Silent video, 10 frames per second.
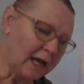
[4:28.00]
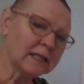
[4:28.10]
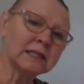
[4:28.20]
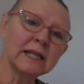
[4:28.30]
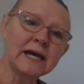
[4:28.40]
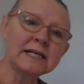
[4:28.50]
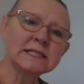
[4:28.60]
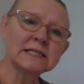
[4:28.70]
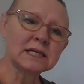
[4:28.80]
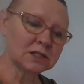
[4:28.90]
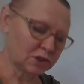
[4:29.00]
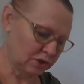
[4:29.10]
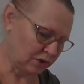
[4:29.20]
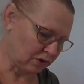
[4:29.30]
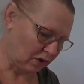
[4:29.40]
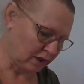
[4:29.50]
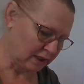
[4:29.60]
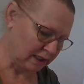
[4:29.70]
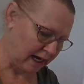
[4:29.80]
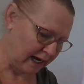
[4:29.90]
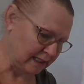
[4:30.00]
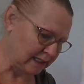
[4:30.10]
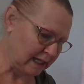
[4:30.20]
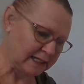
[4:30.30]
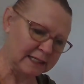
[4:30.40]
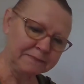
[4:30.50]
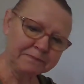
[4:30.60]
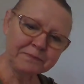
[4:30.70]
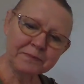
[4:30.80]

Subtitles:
let's start today's lesson.